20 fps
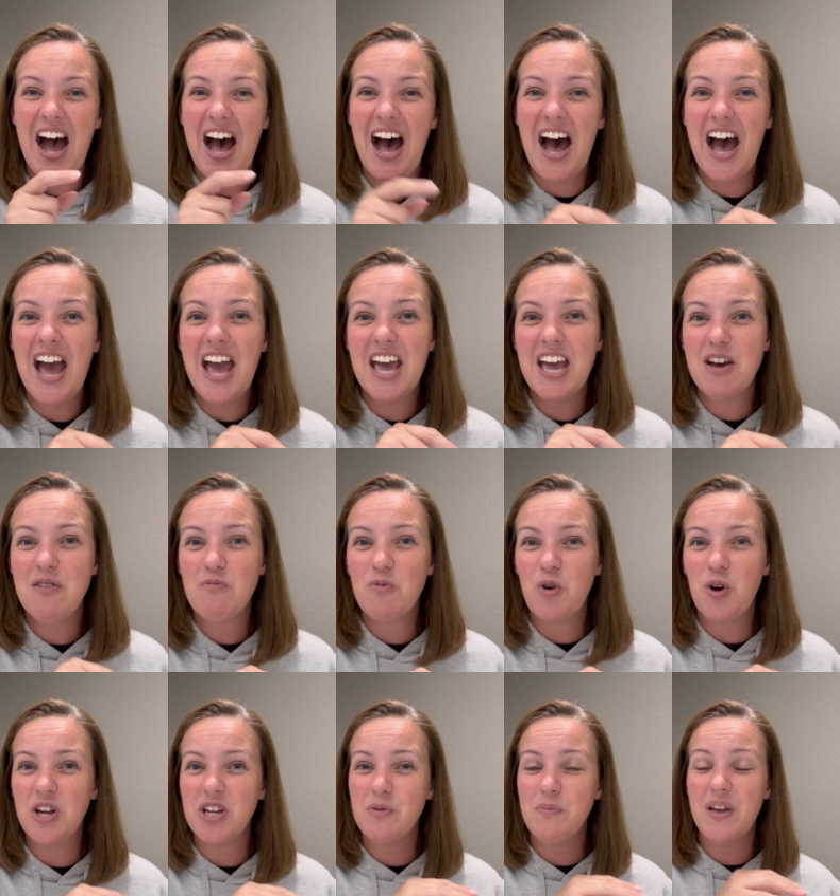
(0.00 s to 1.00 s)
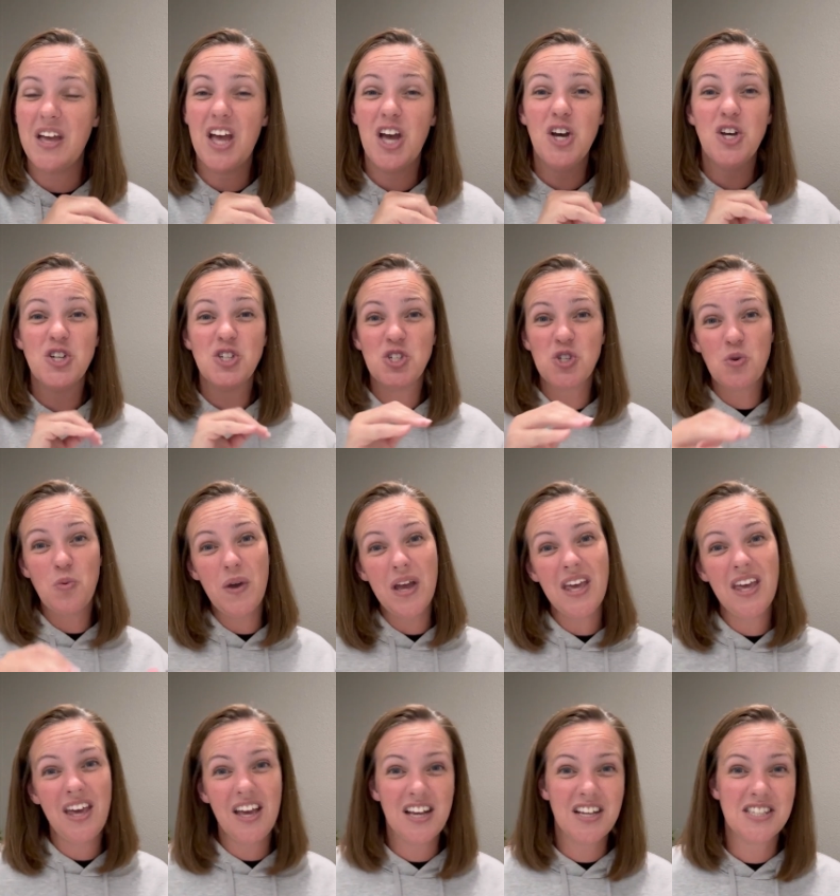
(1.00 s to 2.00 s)
I am going to be
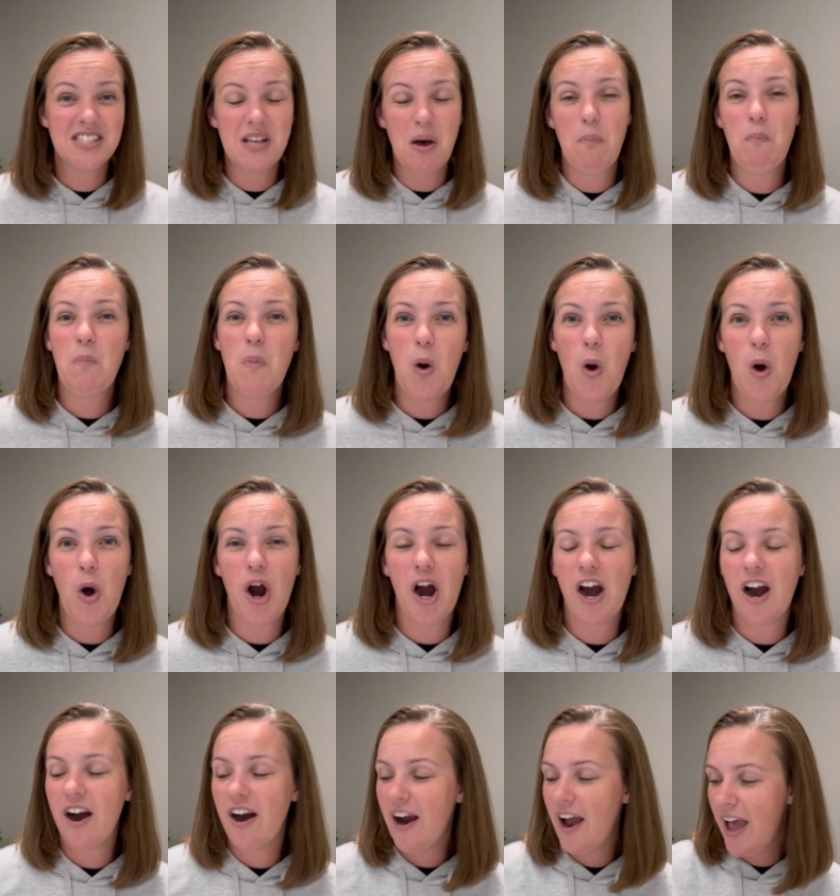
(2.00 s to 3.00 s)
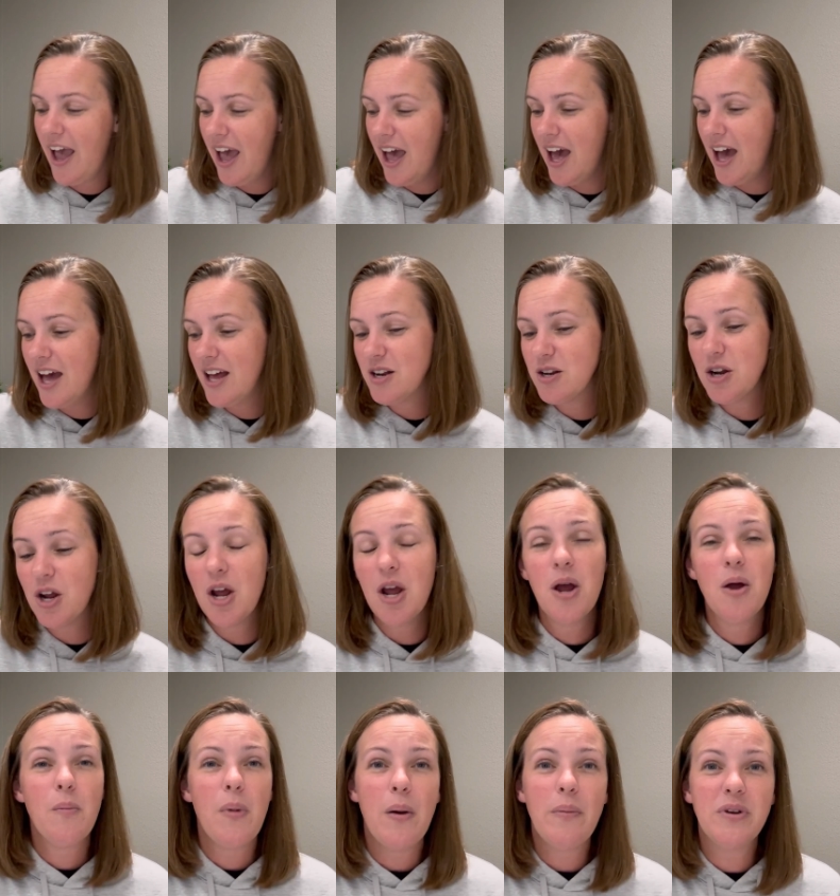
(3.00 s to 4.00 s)
tweaking some more and
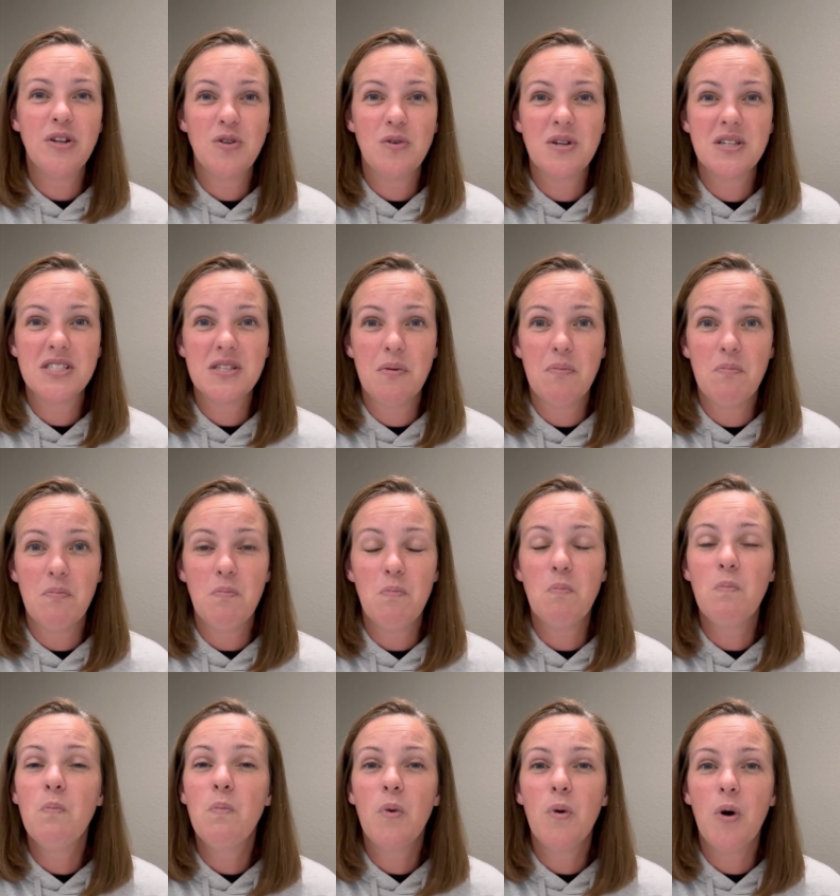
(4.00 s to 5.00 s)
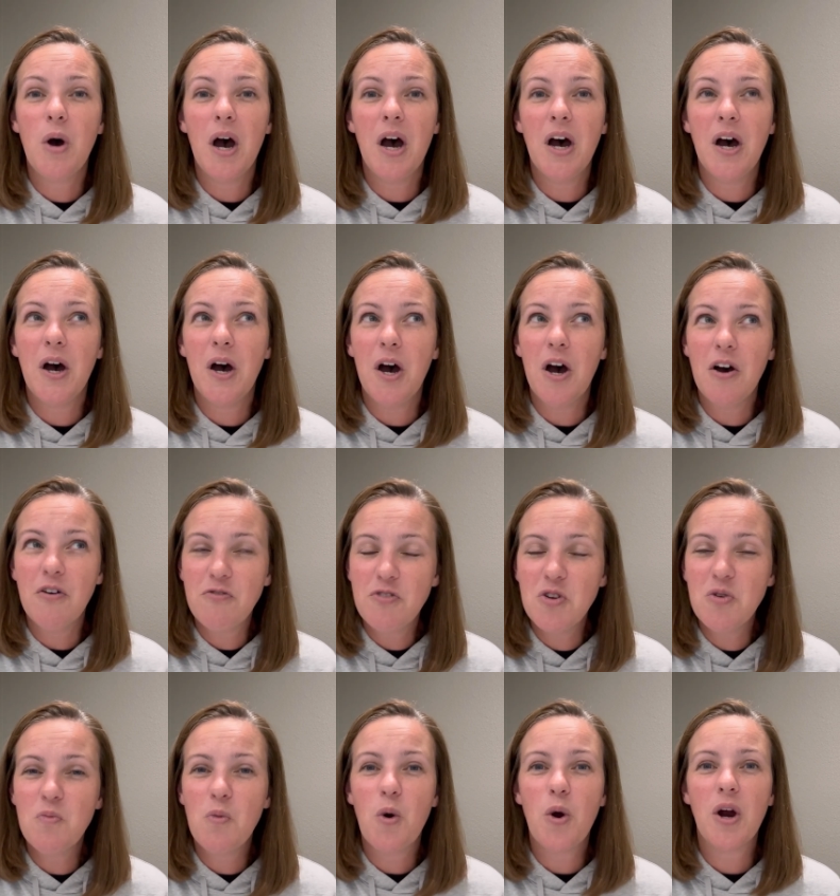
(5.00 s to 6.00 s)
probably doing some, a
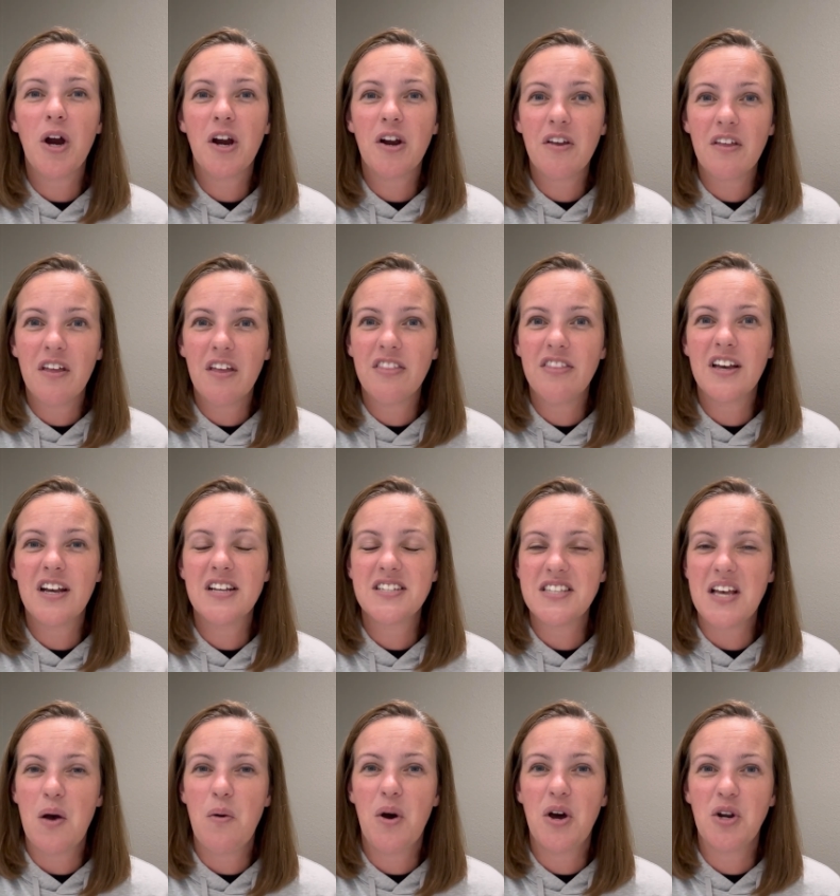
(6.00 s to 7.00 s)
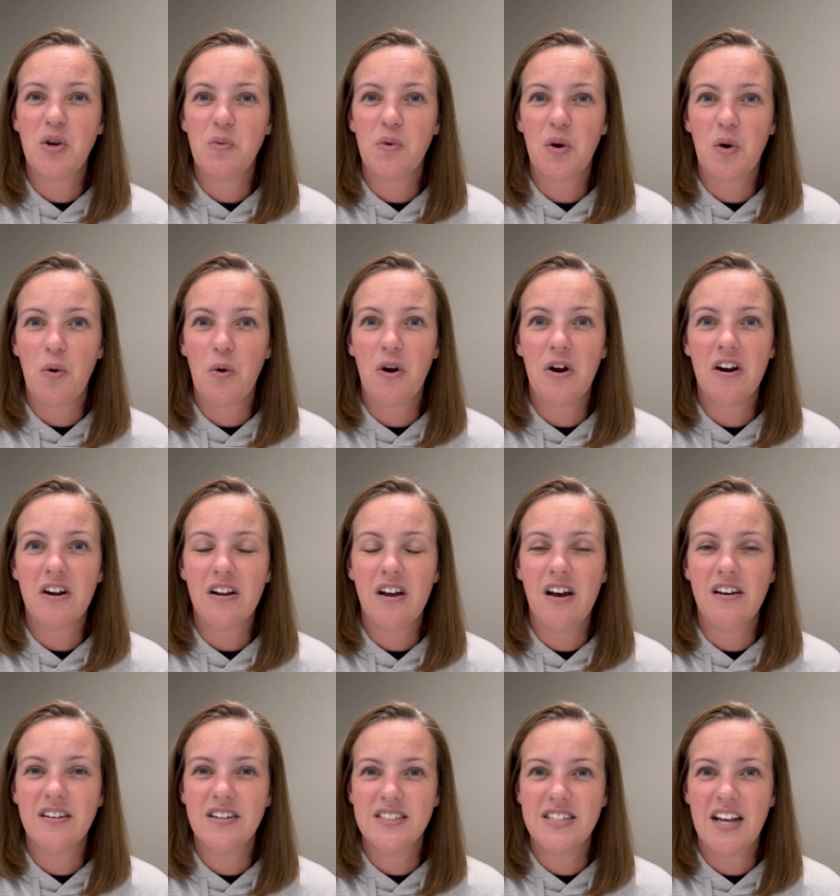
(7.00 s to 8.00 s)
few more things I want to record
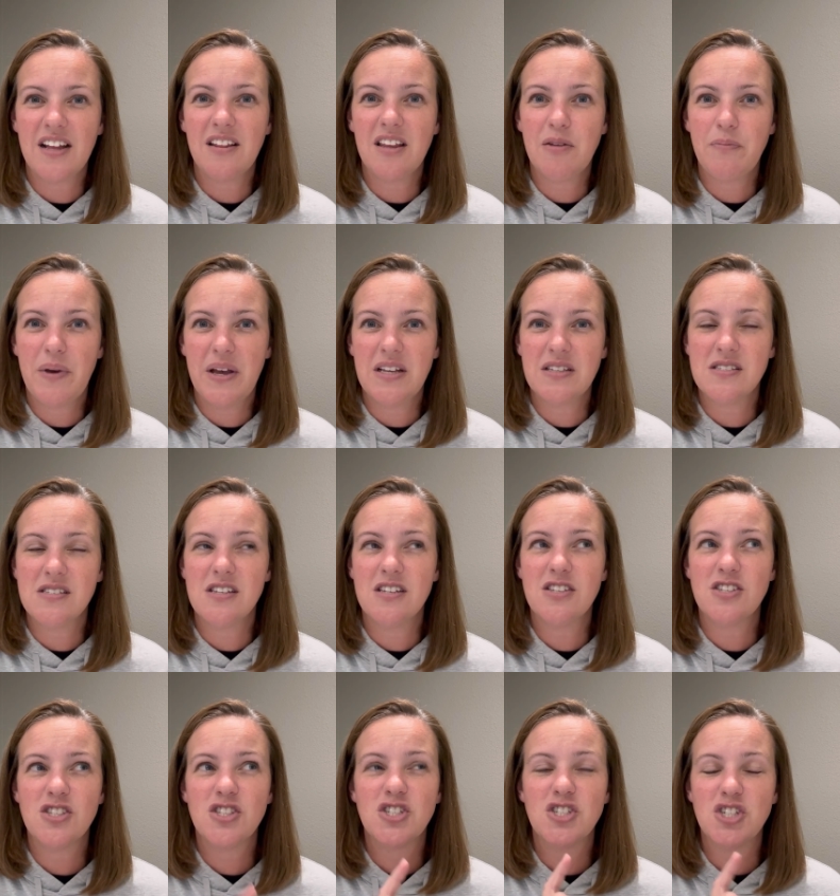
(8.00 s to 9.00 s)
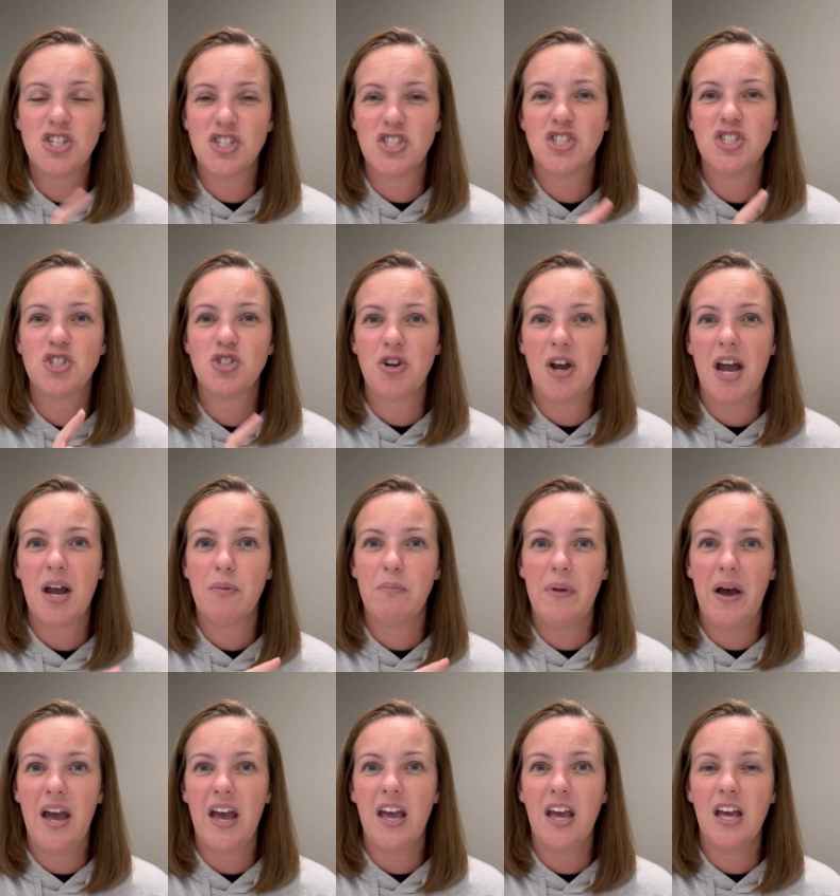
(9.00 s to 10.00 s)
on a daily basis just to track
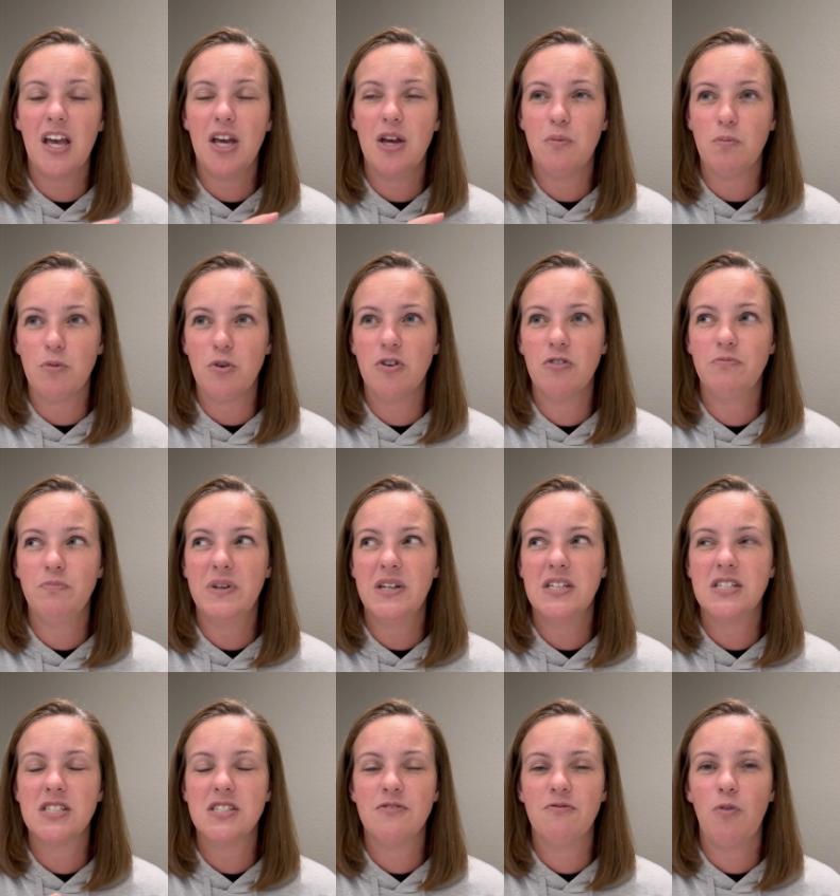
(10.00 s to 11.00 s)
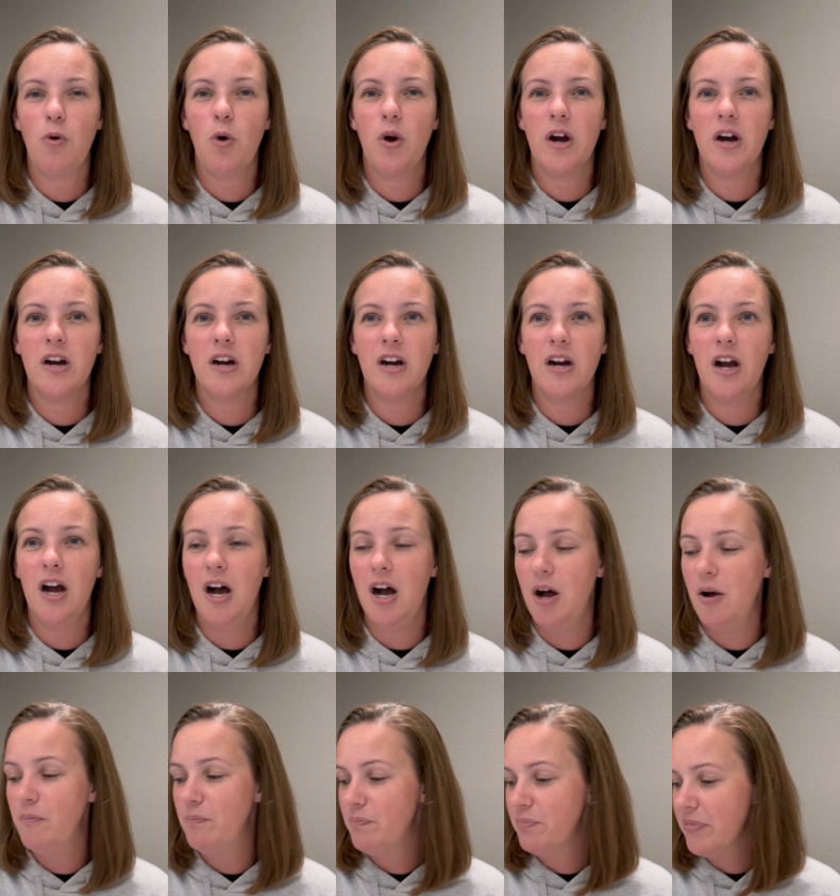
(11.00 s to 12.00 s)
my improvement for
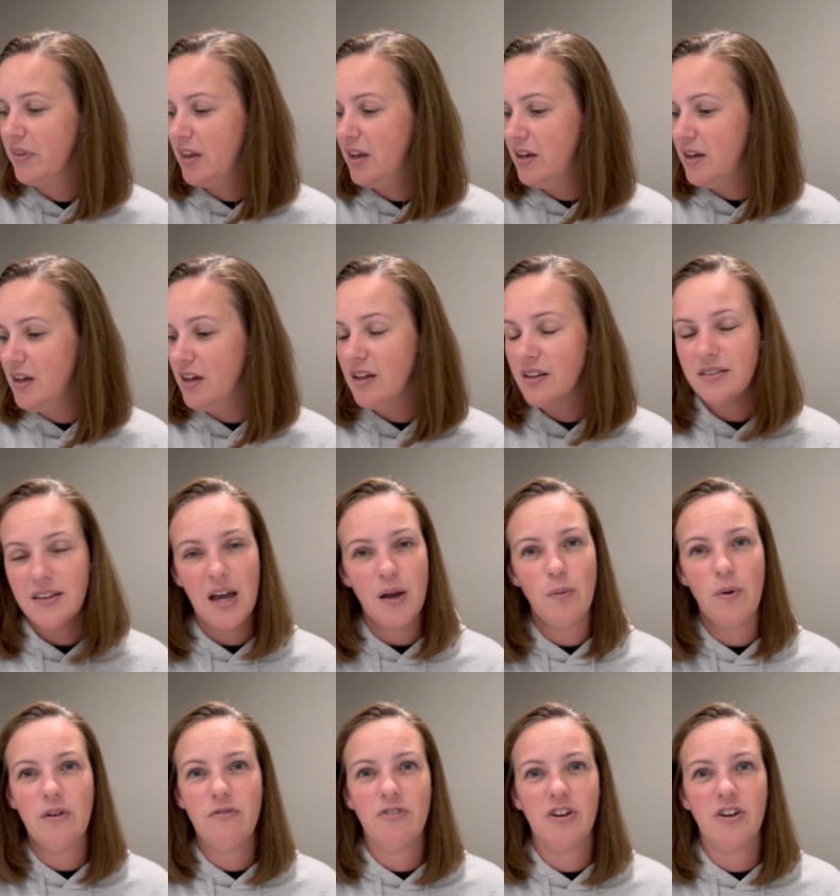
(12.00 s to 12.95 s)
um, thyroid